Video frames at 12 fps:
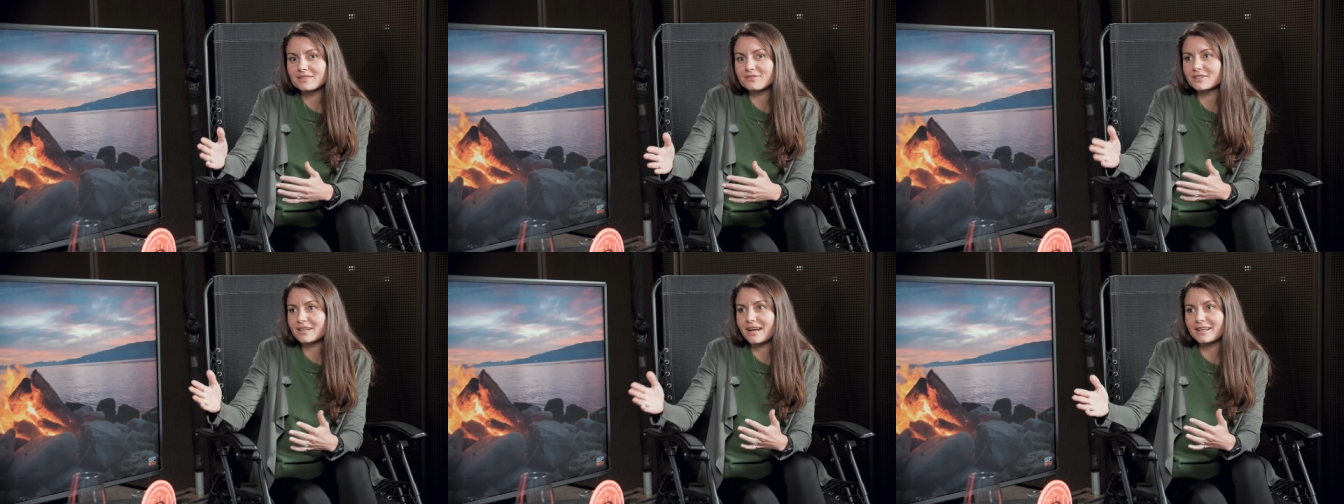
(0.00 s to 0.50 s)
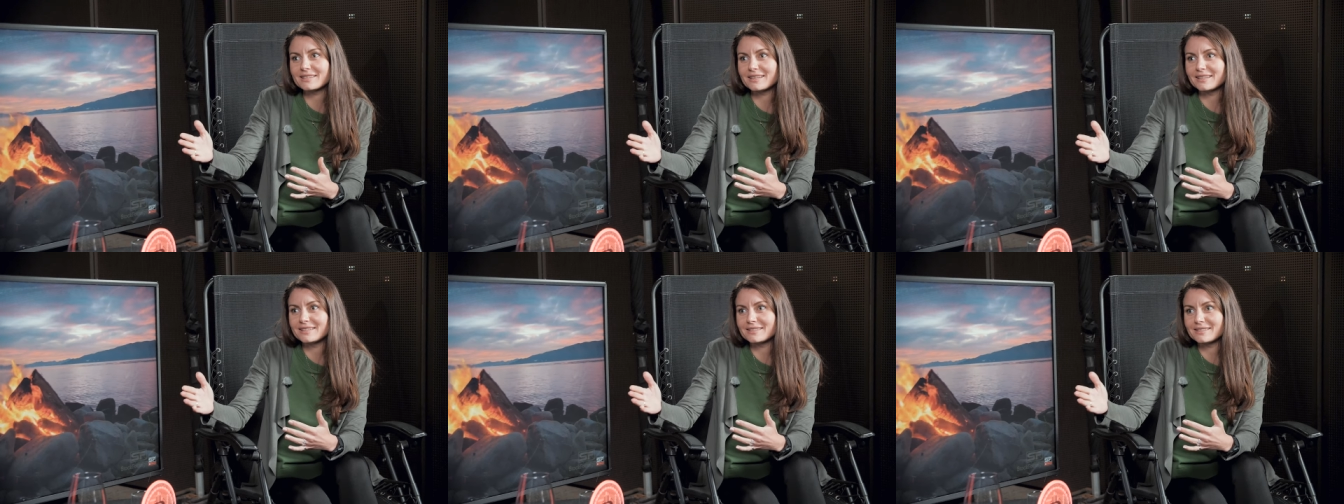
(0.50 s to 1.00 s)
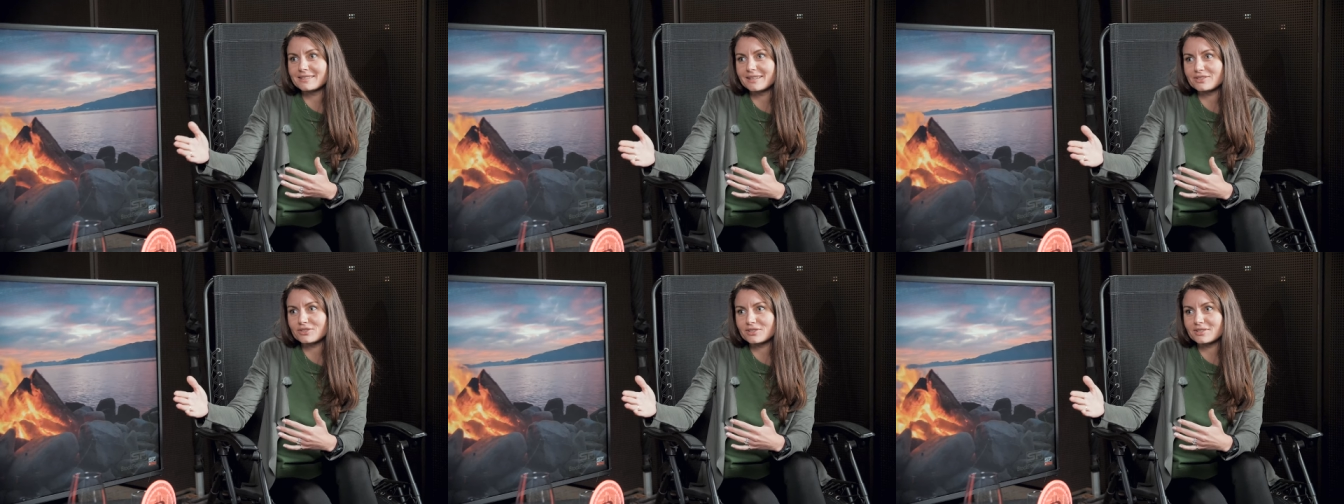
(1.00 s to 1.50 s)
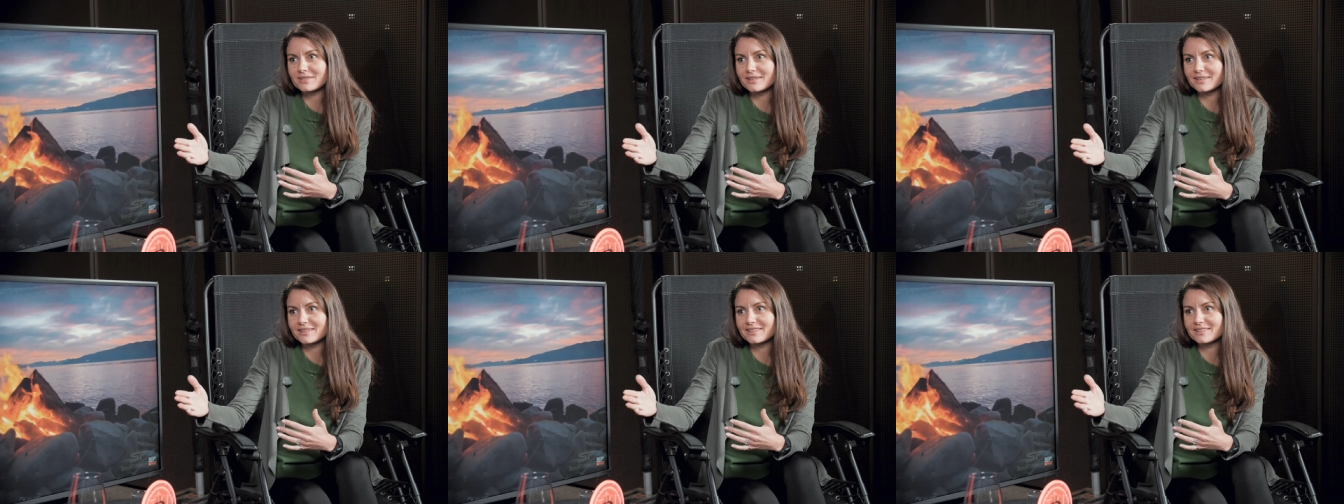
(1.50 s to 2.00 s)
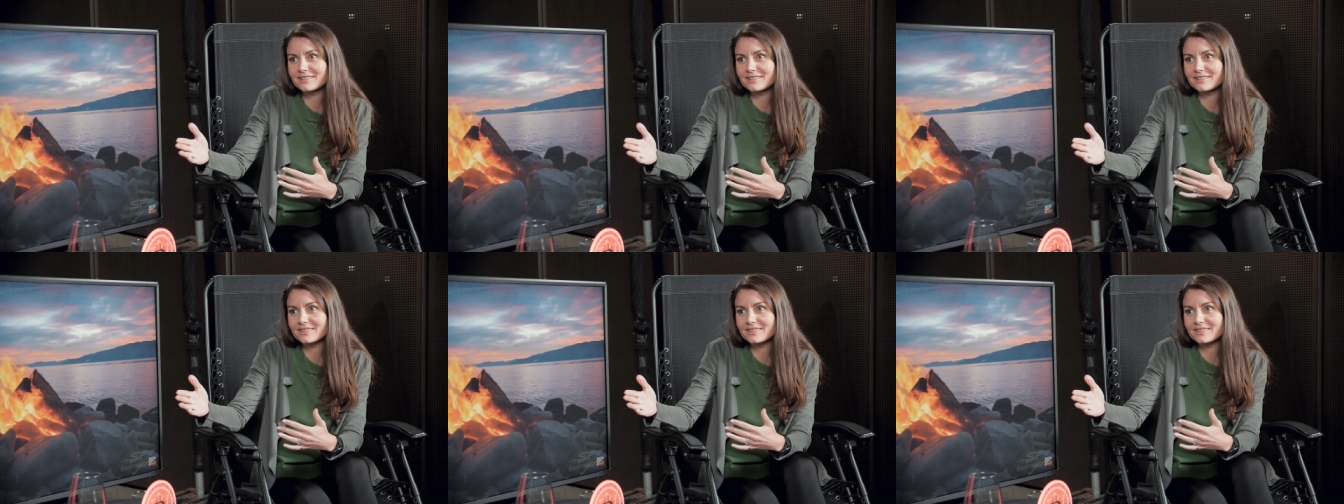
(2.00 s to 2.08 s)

as Vitalik said, is a dangerous thing.